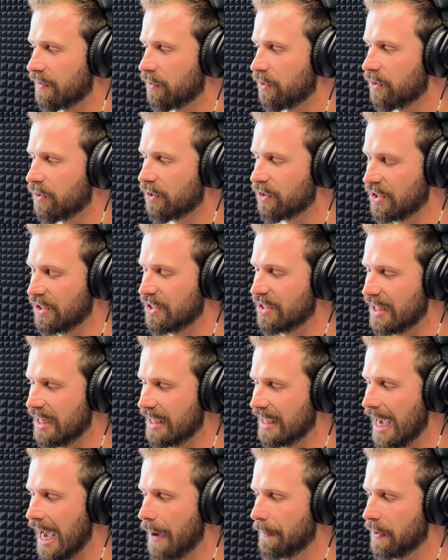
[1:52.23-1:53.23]
not just
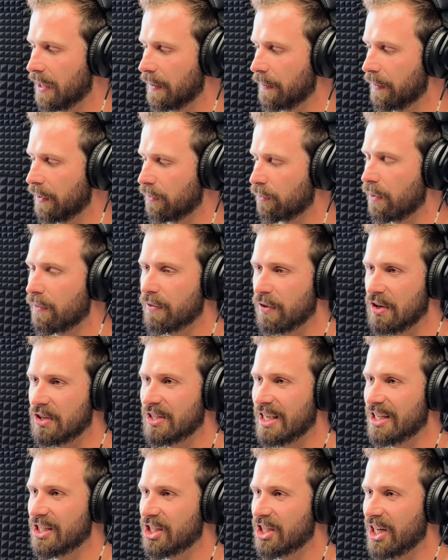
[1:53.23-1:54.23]
decapping, but reverse
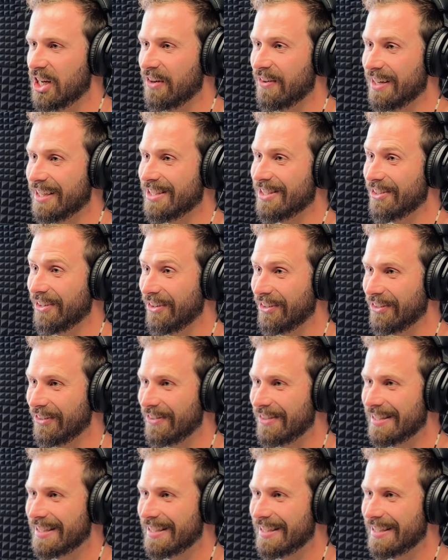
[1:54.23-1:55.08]
engineering circles.